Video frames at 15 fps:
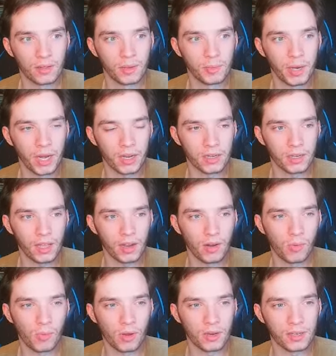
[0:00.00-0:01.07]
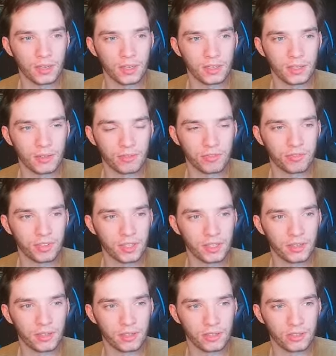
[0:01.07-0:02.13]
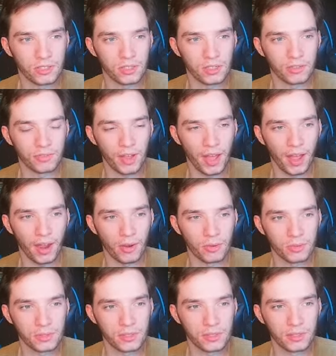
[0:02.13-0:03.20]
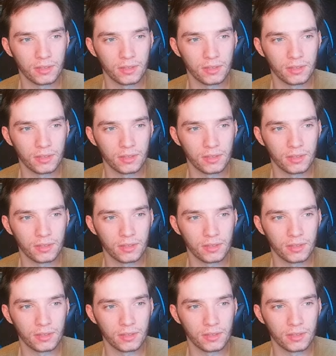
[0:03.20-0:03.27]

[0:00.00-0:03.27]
Merrin kind of wanting to figure herself out,